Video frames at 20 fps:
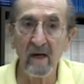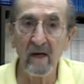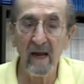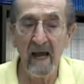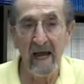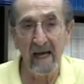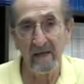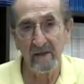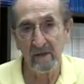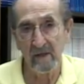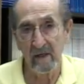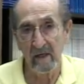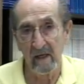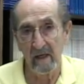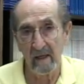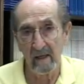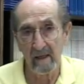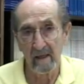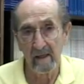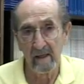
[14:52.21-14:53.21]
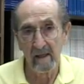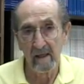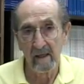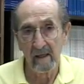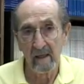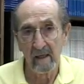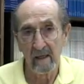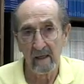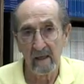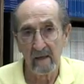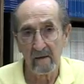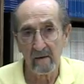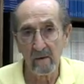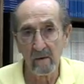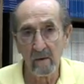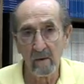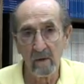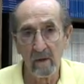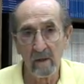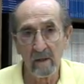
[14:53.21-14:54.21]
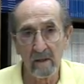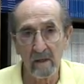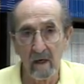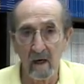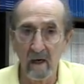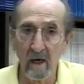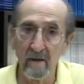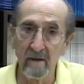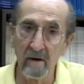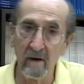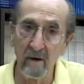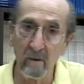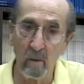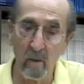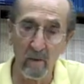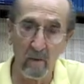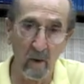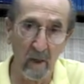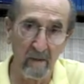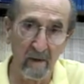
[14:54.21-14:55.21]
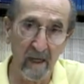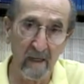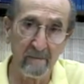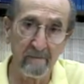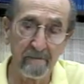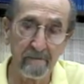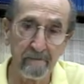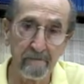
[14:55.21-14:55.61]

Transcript: nasty, cruel to other women.